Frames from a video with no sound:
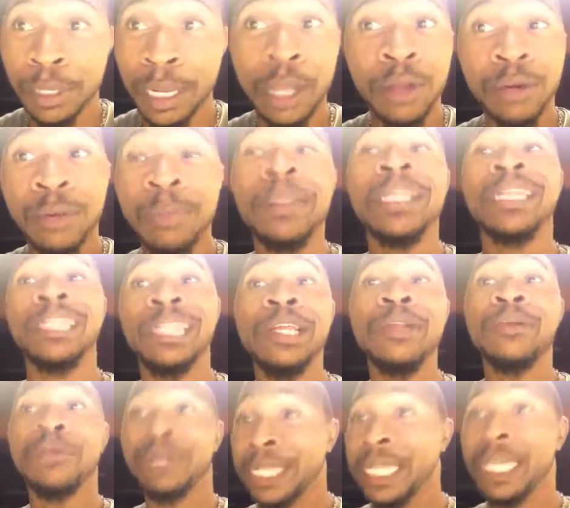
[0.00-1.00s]
They're going to be
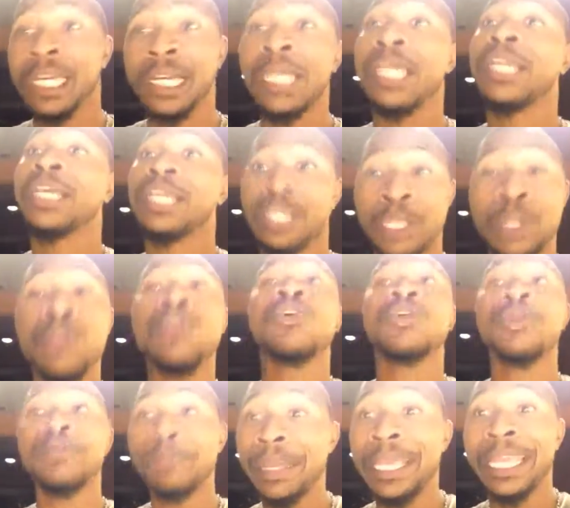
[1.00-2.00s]
literally hunting. You're
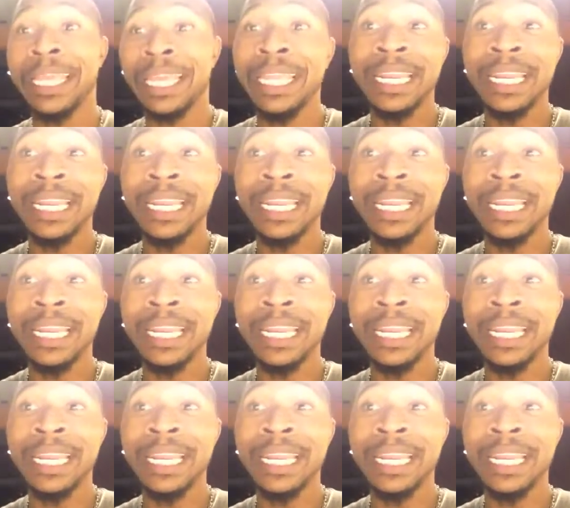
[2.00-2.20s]
going to be